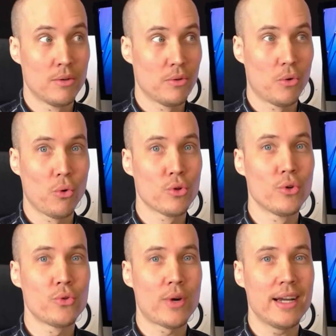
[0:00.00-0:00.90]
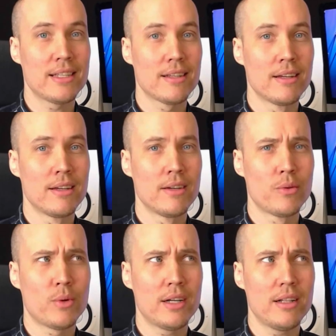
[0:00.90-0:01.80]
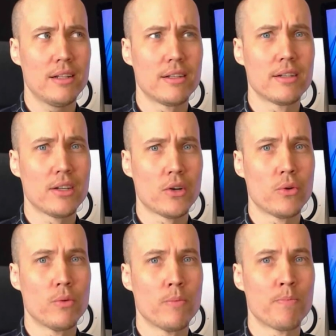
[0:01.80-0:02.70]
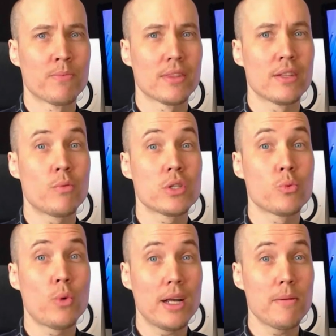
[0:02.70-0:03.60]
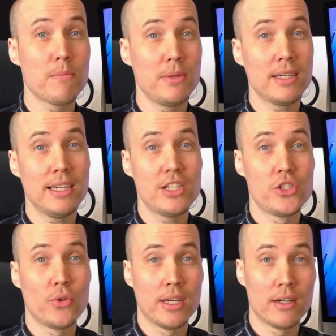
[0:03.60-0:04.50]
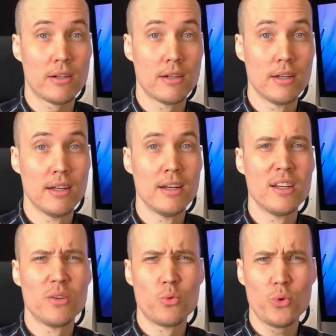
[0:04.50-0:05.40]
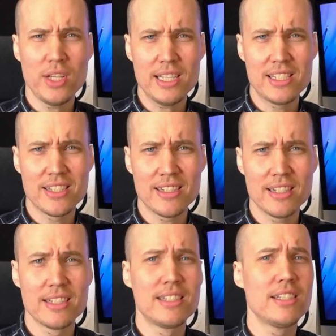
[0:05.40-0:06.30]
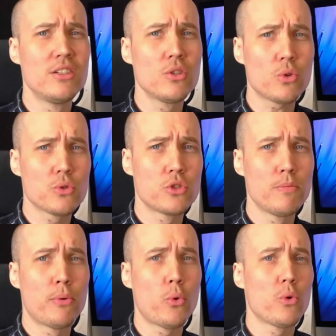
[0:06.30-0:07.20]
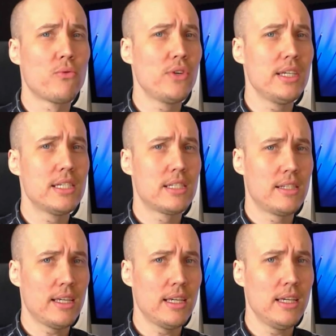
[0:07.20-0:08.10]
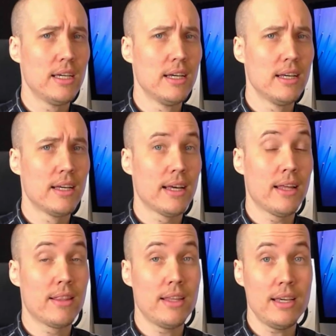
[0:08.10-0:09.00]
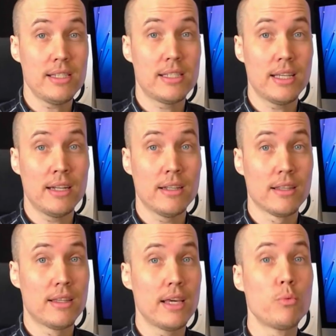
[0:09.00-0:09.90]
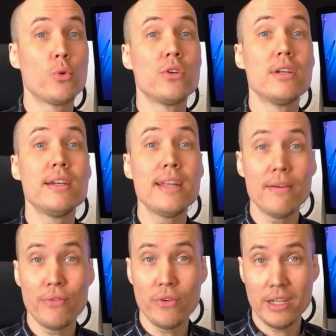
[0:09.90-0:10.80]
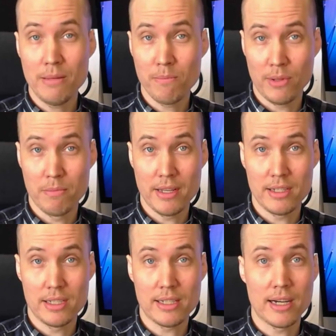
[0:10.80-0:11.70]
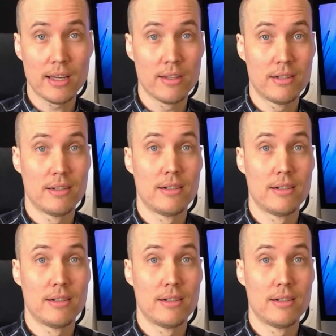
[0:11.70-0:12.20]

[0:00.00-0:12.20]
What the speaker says: All good, right? Well, no. There was one big issue here. Reason did not support VST, and they said they would never implement it either.